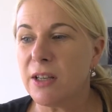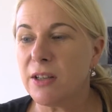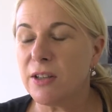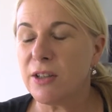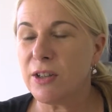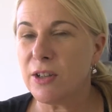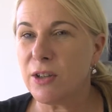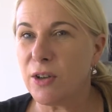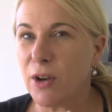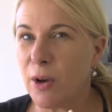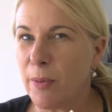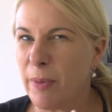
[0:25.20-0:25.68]

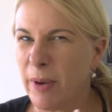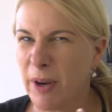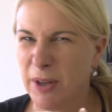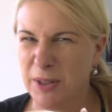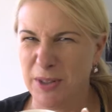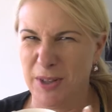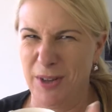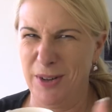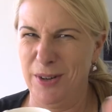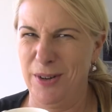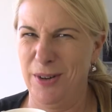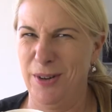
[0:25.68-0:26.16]
you know, but I
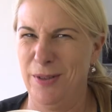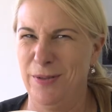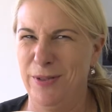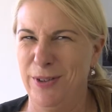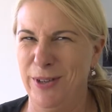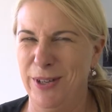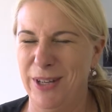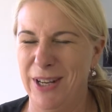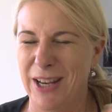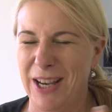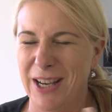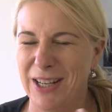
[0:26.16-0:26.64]
don't know if
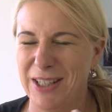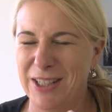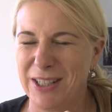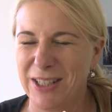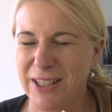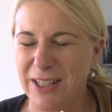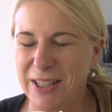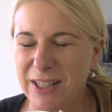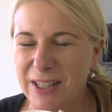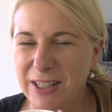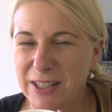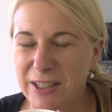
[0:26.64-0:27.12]
you could
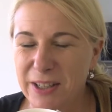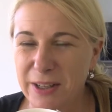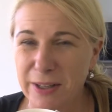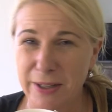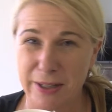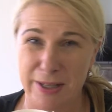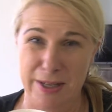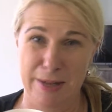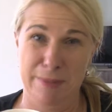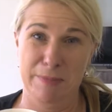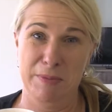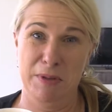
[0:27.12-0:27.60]
actually, you
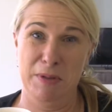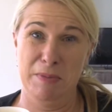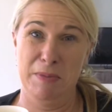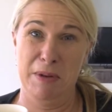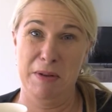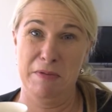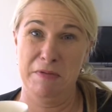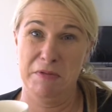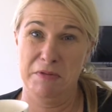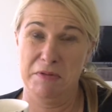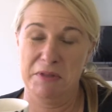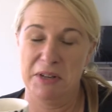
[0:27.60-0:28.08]
know, come to
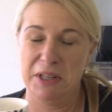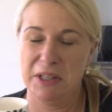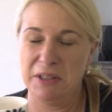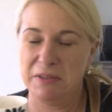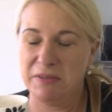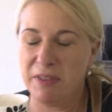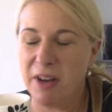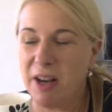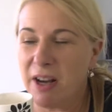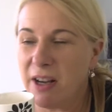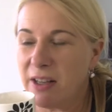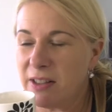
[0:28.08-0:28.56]
me for real
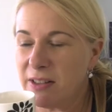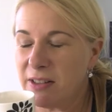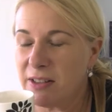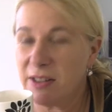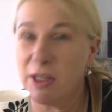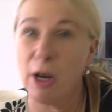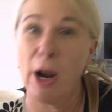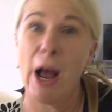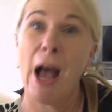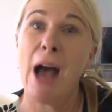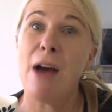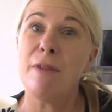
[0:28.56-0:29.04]
advice.
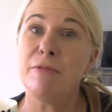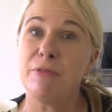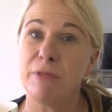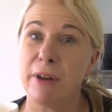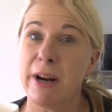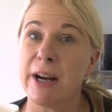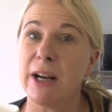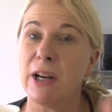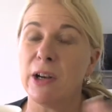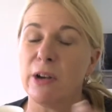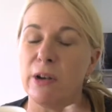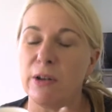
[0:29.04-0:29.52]
You know, I have
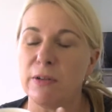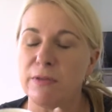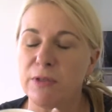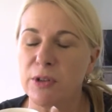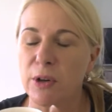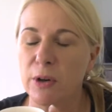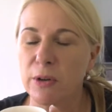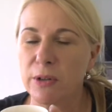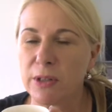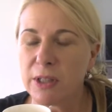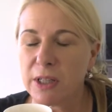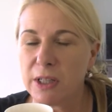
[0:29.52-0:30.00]
read a lot of
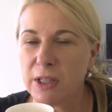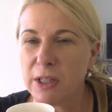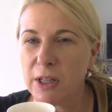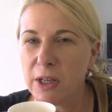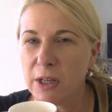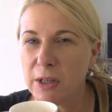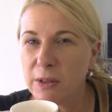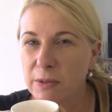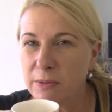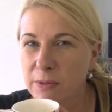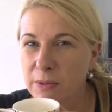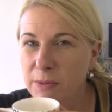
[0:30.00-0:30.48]
doctor, you
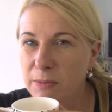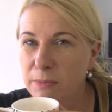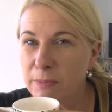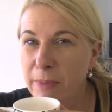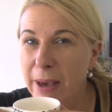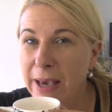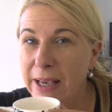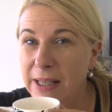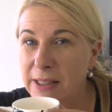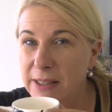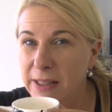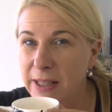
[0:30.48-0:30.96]
know,
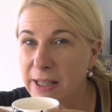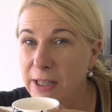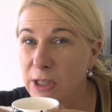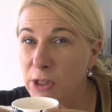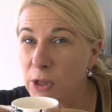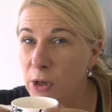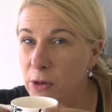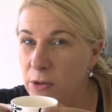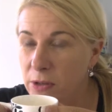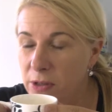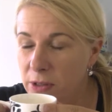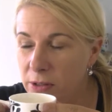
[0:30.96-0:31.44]
magazine
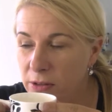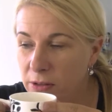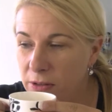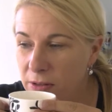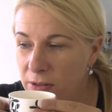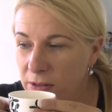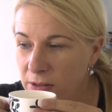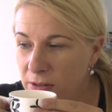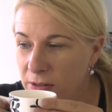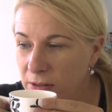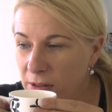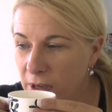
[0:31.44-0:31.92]
doctors.
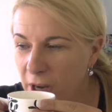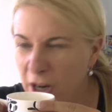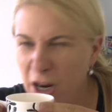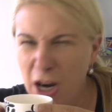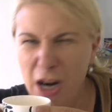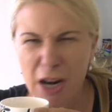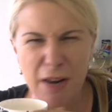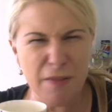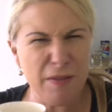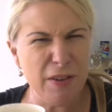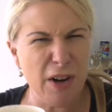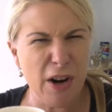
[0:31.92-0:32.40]
I
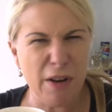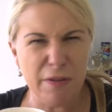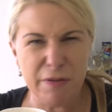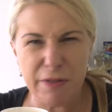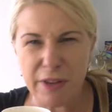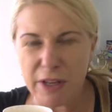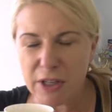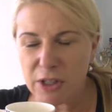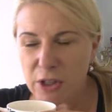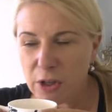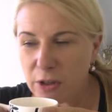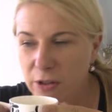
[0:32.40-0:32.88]
don't even know if
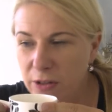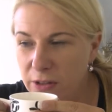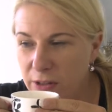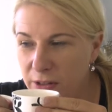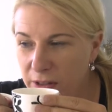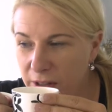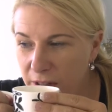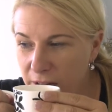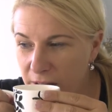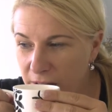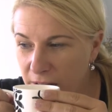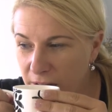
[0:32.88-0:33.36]
they're
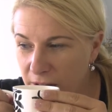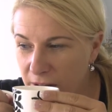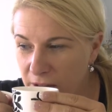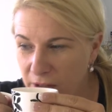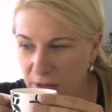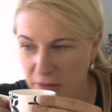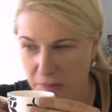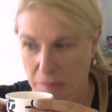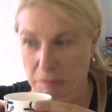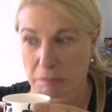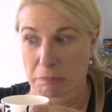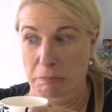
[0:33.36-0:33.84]
doctors, I think, you
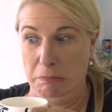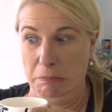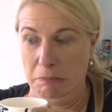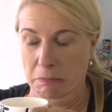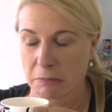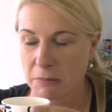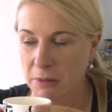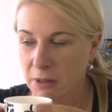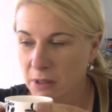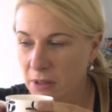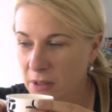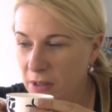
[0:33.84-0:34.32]
know,
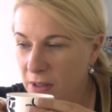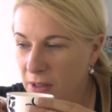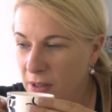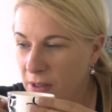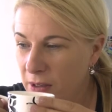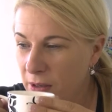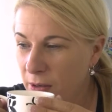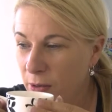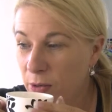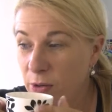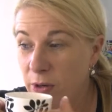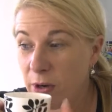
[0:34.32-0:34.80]

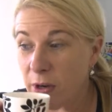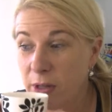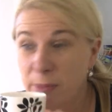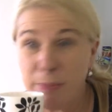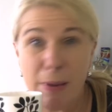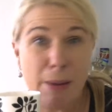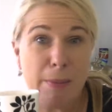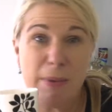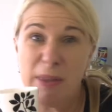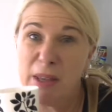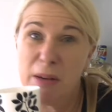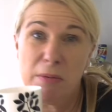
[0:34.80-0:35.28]
who knows,
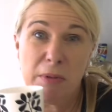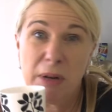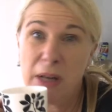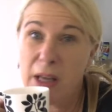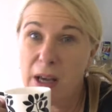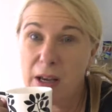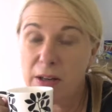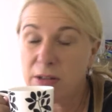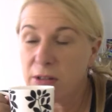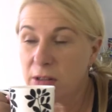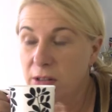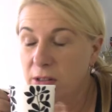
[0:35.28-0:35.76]
maybe they
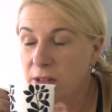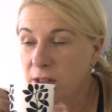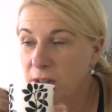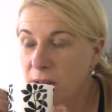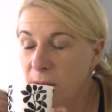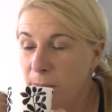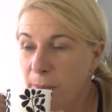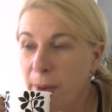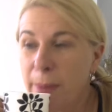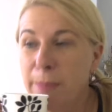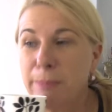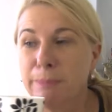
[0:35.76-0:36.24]
really are doctors,
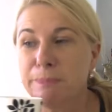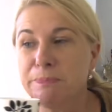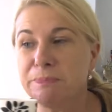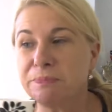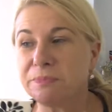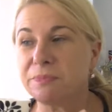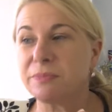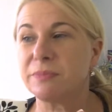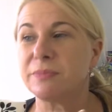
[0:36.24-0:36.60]
but